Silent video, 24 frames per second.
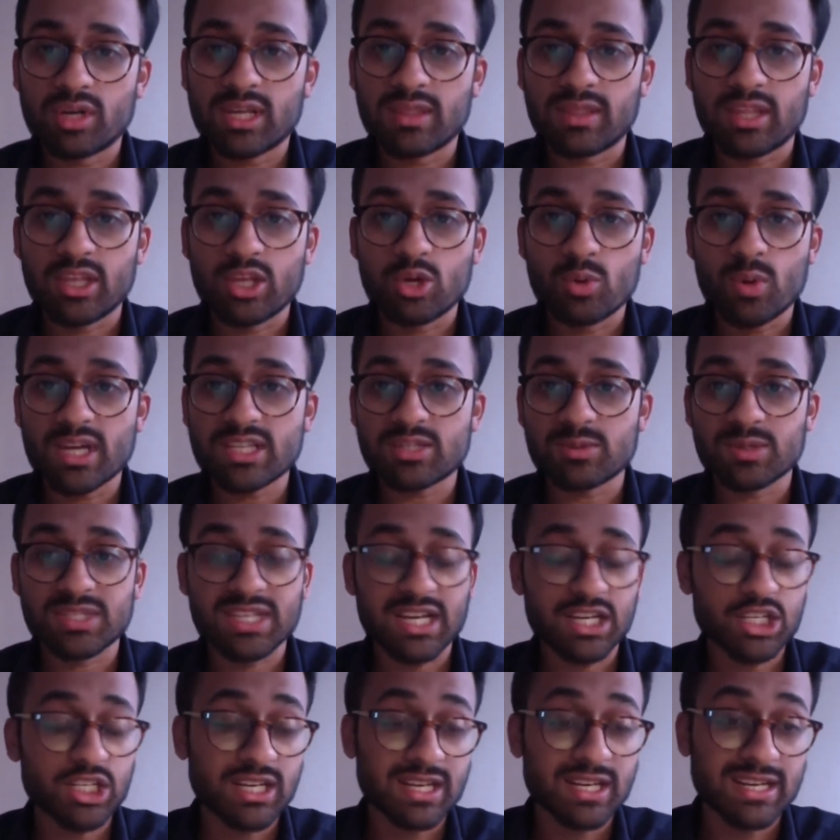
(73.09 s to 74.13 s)
in the US was
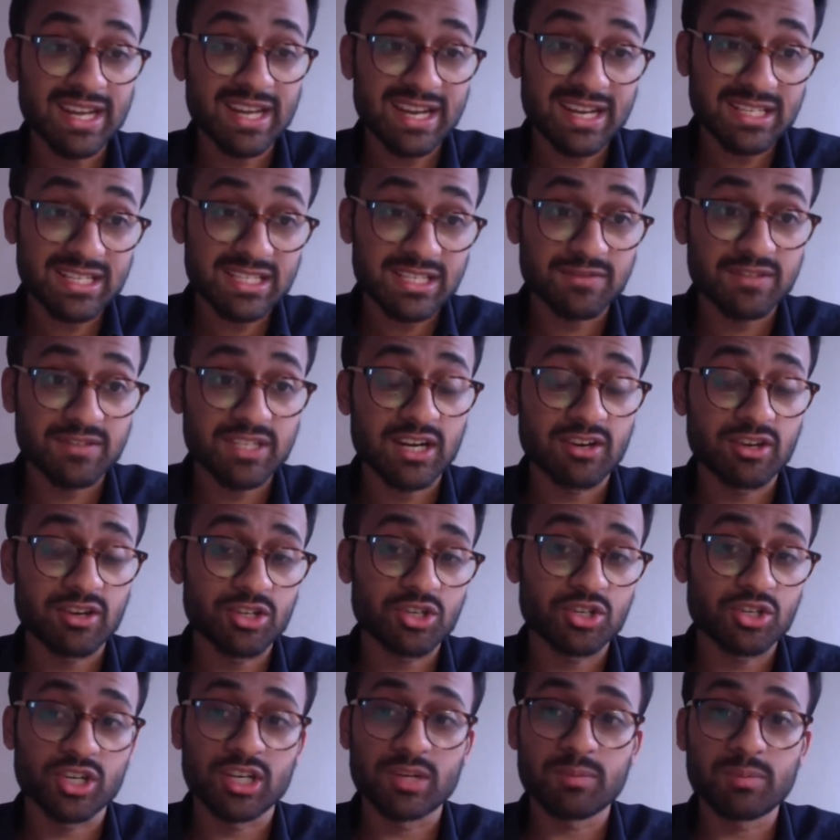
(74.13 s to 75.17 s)
actually in negative
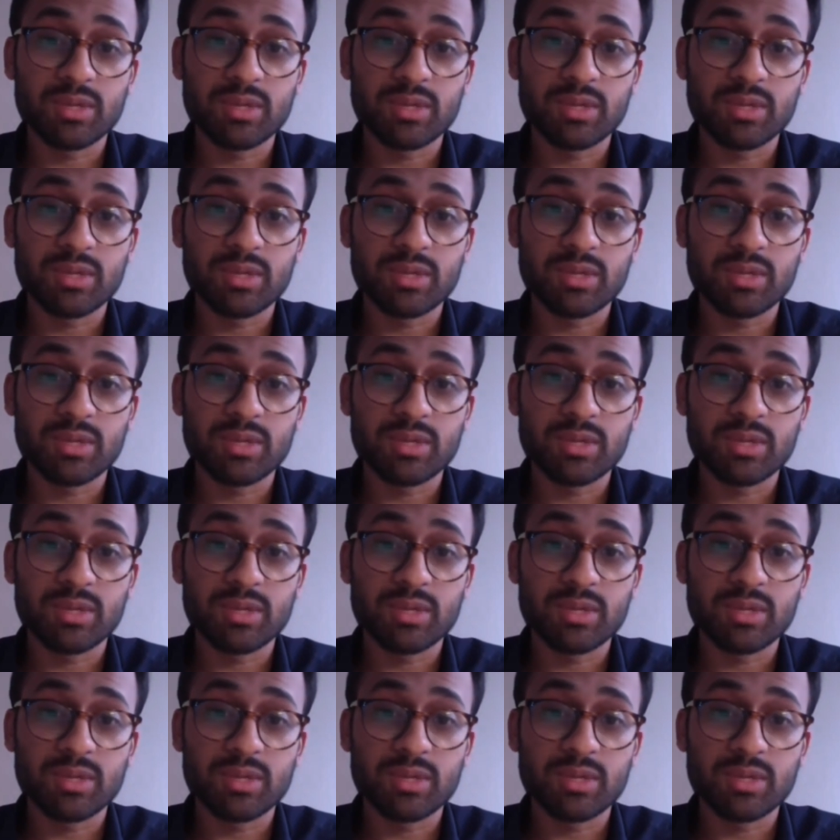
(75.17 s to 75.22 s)
territory.